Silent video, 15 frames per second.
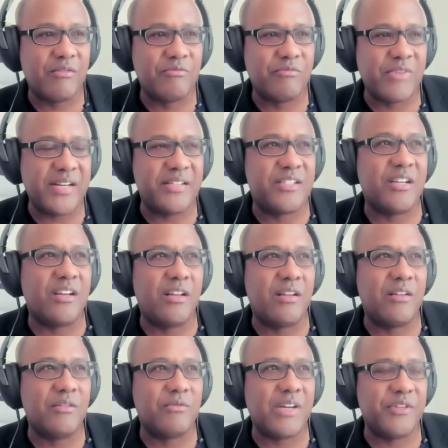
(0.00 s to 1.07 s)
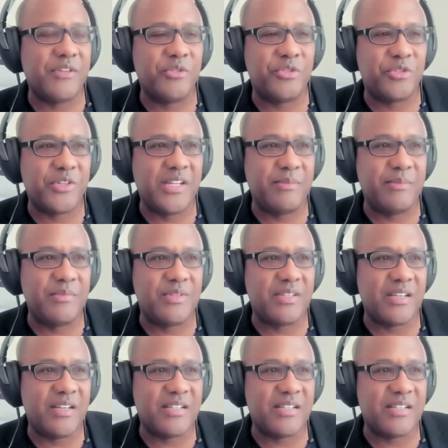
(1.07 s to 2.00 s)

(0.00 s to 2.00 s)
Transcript: rental revenue streams